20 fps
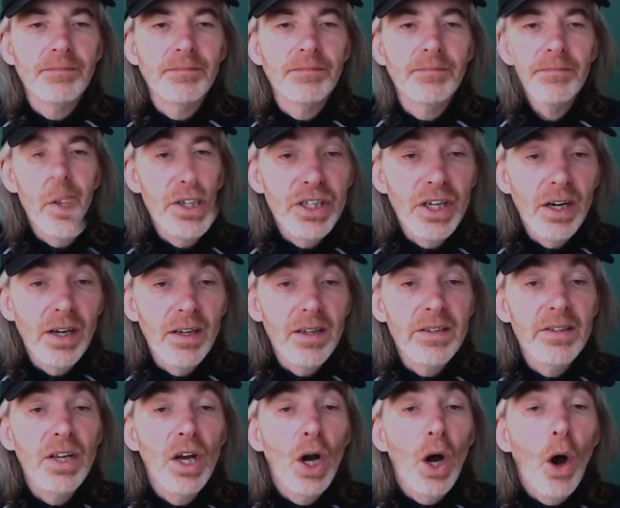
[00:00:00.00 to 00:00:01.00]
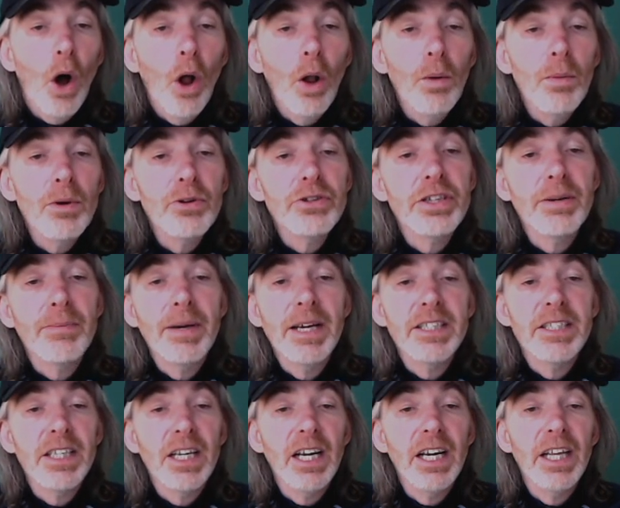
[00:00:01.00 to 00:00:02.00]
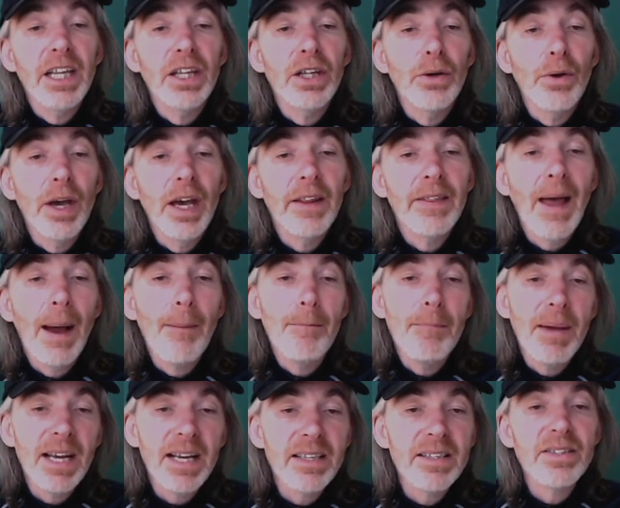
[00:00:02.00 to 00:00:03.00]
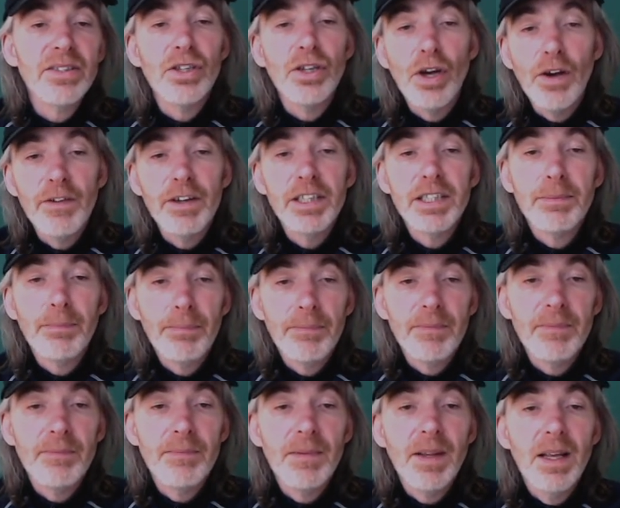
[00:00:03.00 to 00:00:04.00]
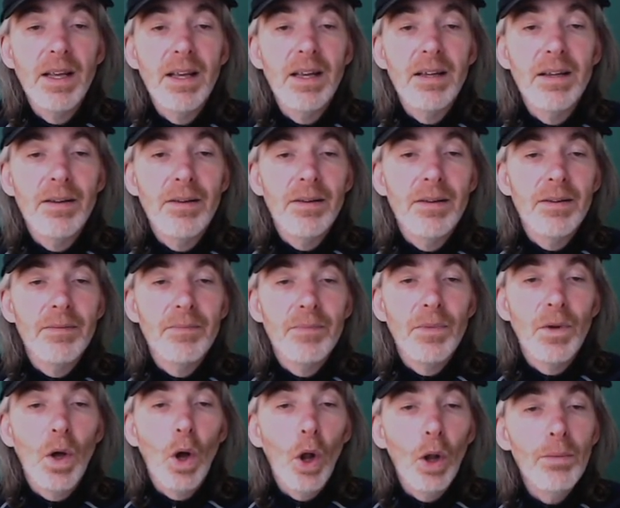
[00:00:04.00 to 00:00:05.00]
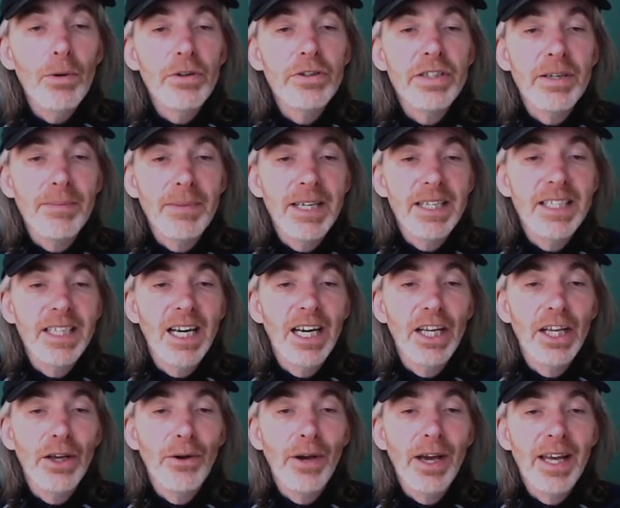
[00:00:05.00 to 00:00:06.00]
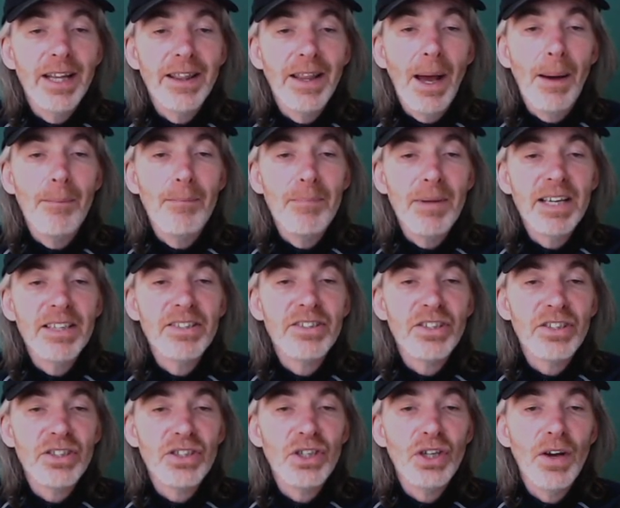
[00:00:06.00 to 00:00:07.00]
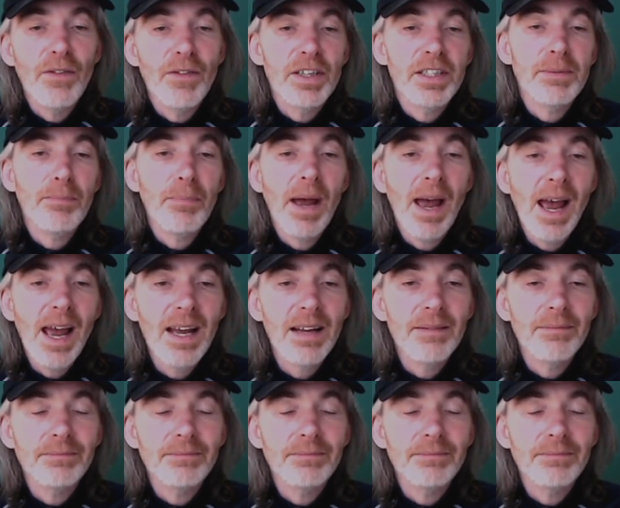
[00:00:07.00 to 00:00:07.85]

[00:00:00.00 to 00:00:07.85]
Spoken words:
The tunnels. Almost immediately you hit that mixed service. Almost immediately you hit that mixed service patch.